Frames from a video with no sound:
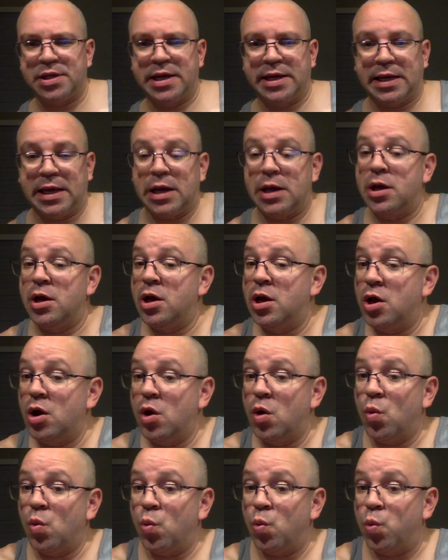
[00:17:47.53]
Like,
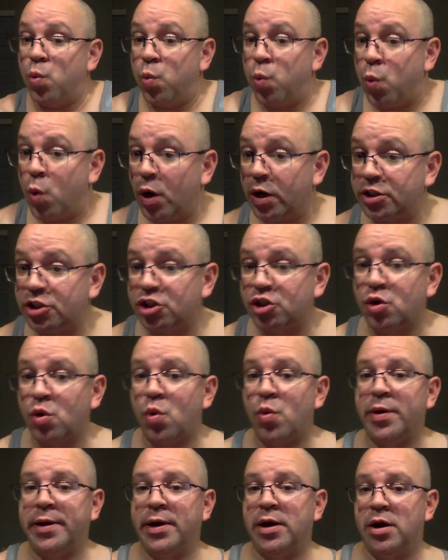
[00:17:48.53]
what's
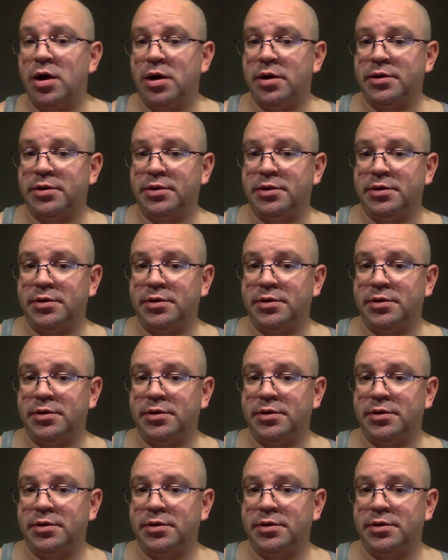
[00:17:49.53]
going on?